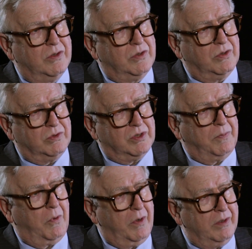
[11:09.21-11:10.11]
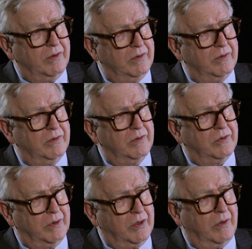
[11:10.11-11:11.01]
to support it,
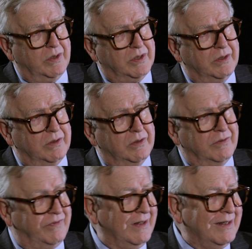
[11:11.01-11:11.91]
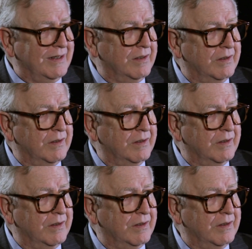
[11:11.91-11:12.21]
to encourage it, defend it,